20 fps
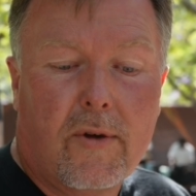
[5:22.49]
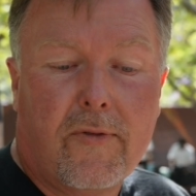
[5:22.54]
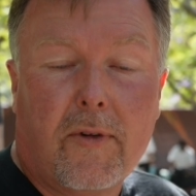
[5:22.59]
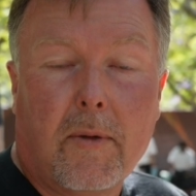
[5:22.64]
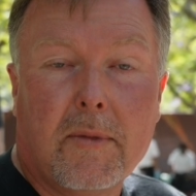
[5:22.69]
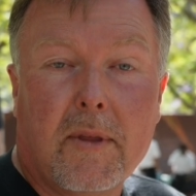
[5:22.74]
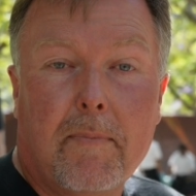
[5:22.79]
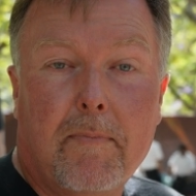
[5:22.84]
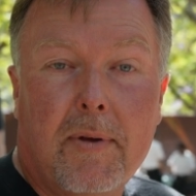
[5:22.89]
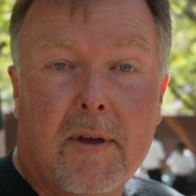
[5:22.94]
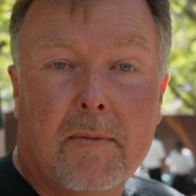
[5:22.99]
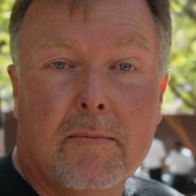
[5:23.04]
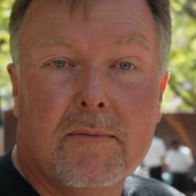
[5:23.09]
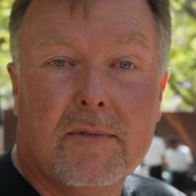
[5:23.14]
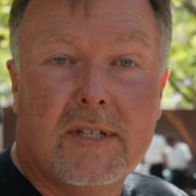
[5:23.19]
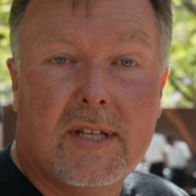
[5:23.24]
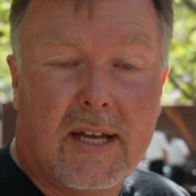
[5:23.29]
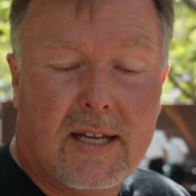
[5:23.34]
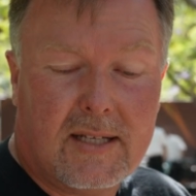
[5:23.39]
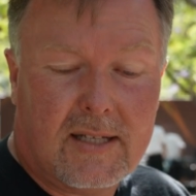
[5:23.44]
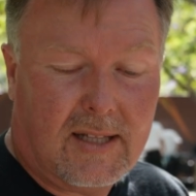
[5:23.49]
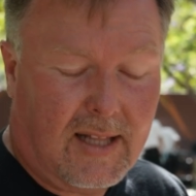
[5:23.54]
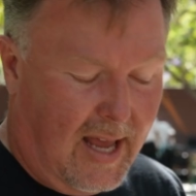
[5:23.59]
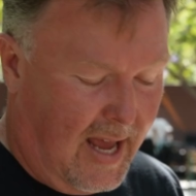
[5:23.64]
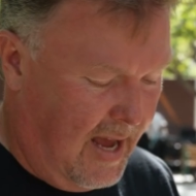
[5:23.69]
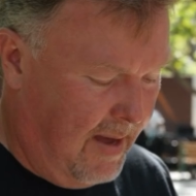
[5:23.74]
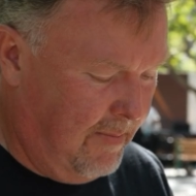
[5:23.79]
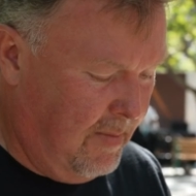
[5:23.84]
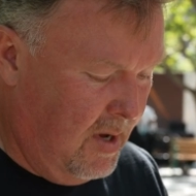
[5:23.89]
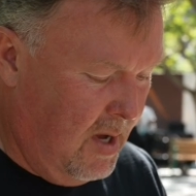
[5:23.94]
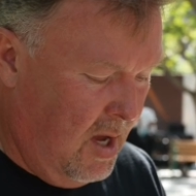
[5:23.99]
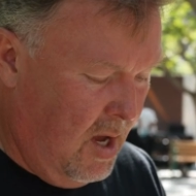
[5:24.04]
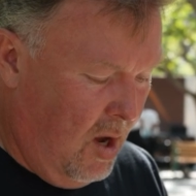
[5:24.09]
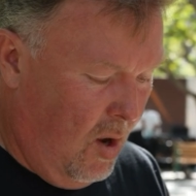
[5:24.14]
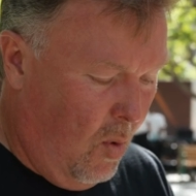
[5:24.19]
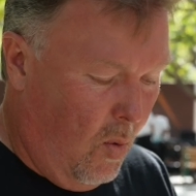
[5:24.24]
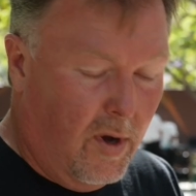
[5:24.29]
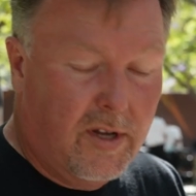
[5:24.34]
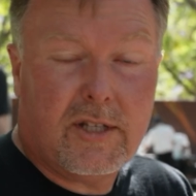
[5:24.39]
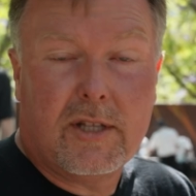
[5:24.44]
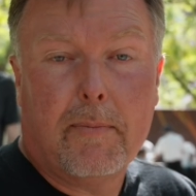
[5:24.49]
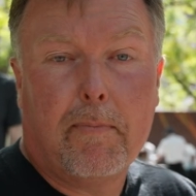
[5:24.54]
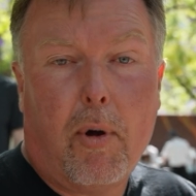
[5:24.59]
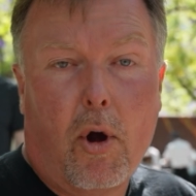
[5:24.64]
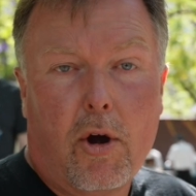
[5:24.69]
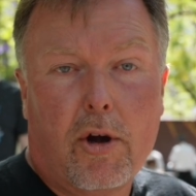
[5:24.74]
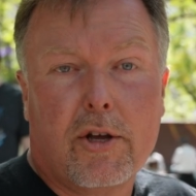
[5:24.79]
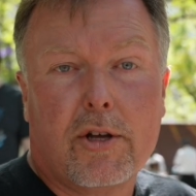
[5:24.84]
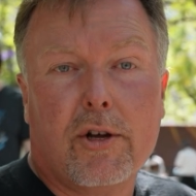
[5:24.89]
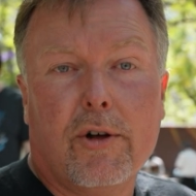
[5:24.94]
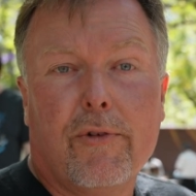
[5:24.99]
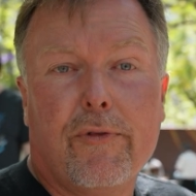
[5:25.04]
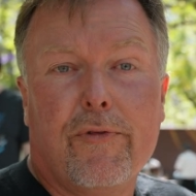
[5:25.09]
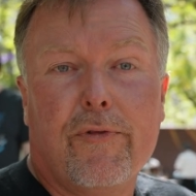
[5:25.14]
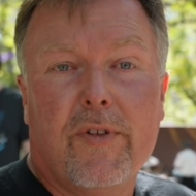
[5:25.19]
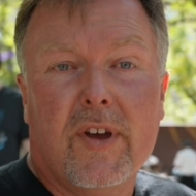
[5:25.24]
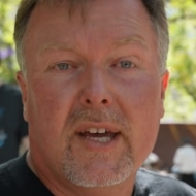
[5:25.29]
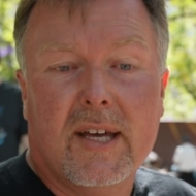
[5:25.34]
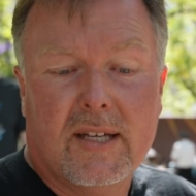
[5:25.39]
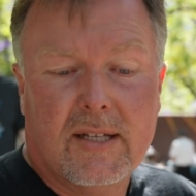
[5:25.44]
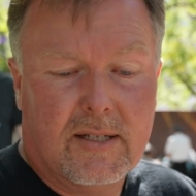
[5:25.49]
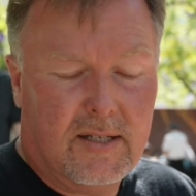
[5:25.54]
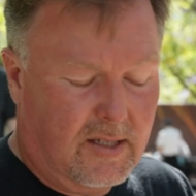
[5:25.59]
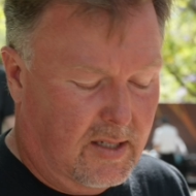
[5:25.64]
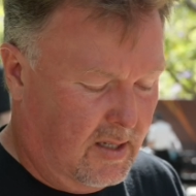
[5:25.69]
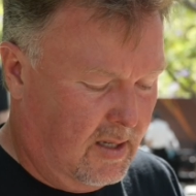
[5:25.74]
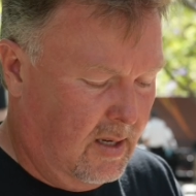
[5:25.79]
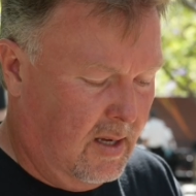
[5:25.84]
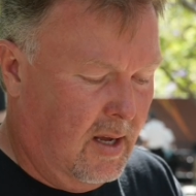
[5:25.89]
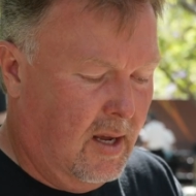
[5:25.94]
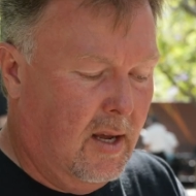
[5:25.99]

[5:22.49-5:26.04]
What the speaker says: from the Pym Test Lab was the Particle Fizz.